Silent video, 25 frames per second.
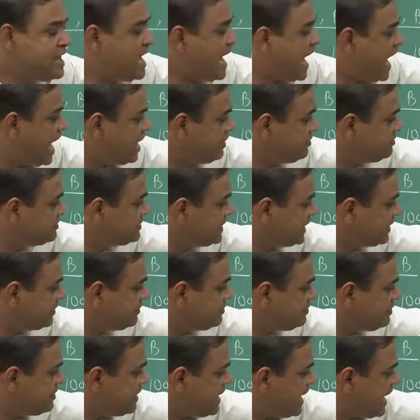and
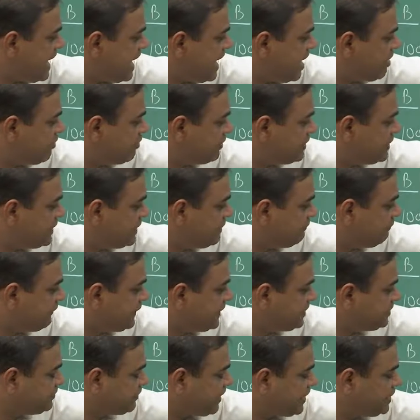then if
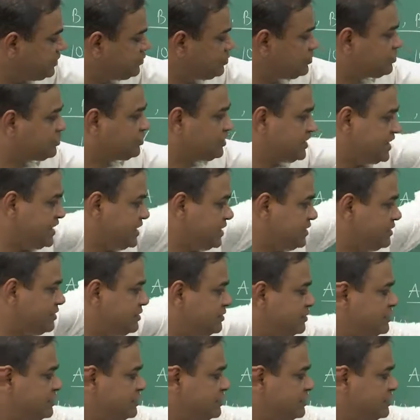I try to see